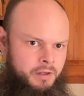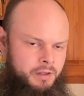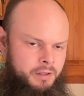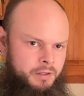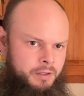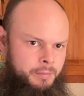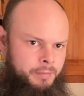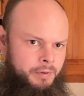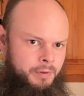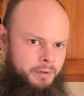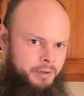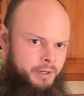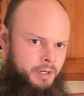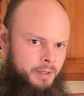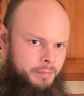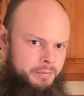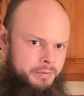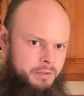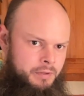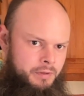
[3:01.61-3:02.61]
to pull it
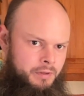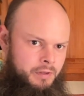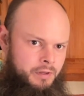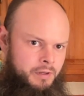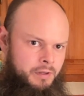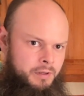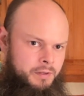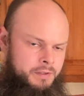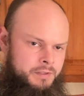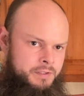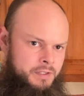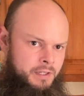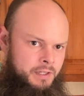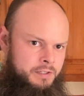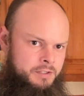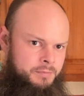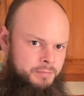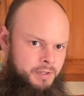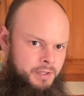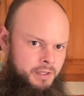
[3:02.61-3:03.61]
up to the sink
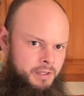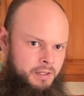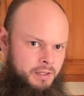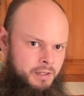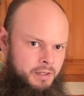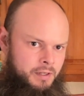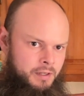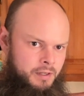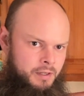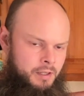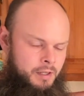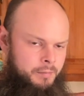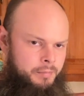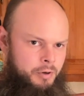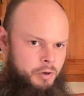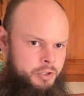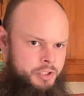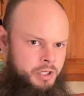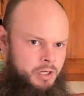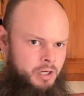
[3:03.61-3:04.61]
spigot and
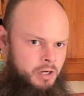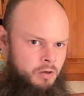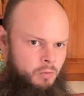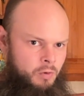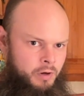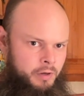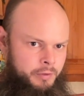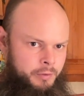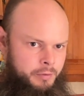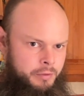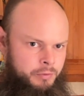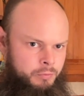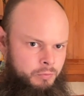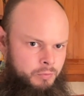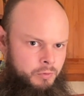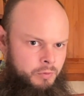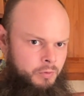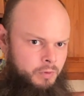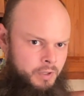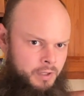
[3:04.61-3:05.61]
push hot water
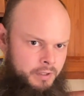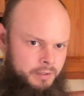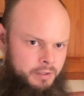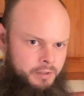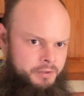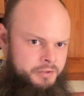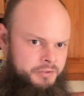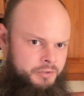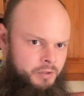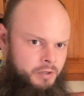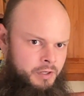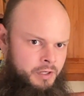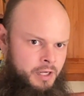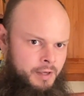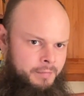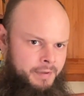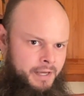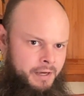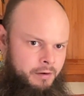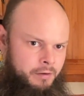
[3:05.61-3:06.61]
through until it started
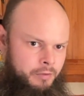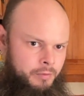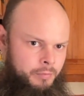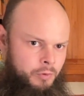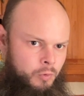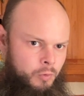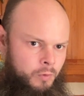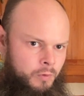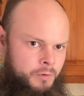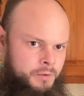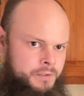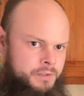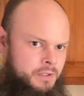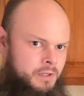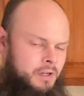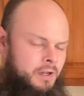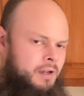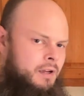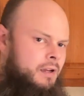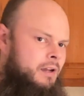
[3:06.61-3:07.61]
coming out of the pores.
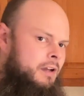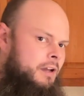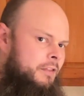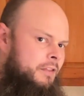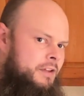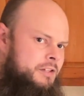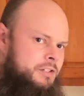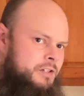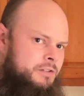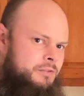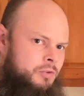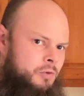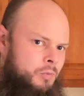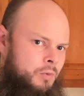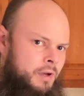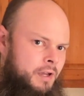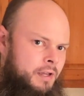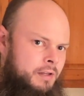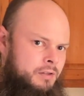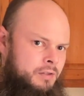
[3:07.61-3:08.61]
And that's just a
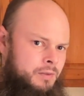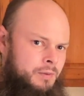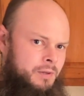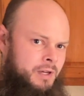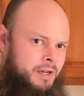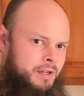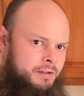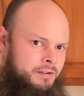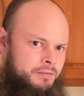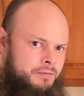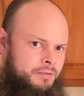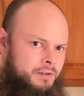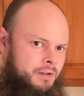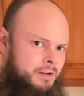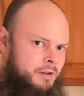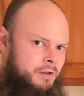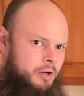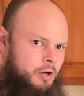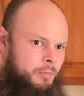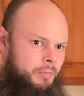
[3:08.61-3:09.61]
way to kind of
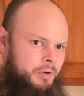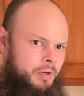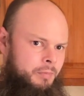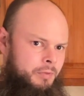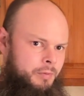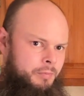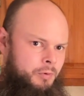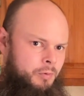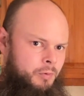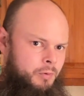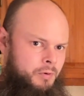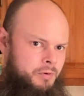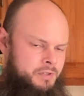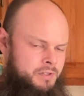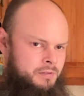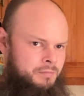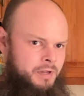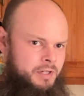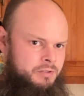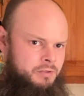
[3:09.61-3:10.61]
open up the pores and
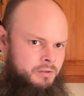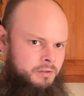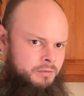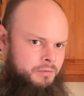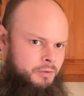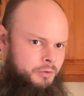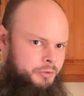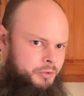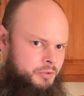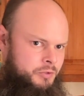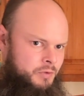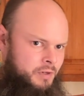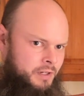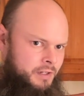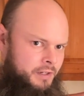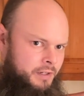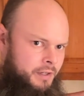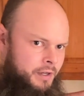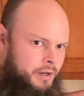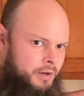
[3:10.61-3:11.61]
make sure the filter's ready to
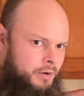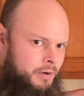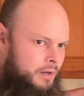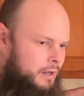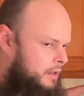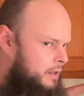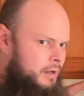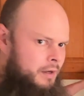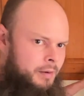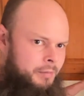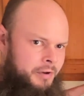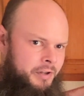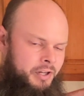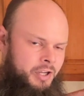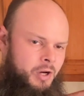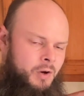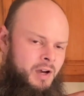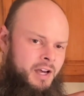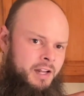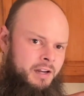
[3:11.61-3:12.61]
go. I'm going to
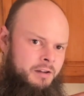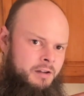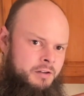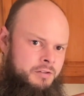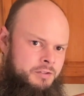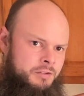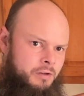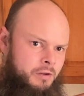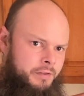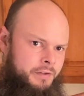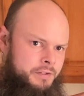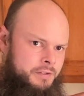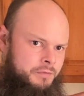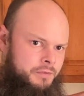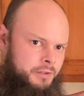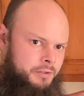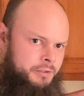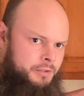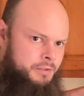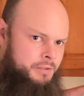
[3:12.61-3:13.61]
go ahead and install these
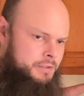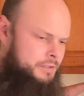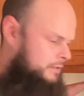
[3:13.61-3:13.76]
filters.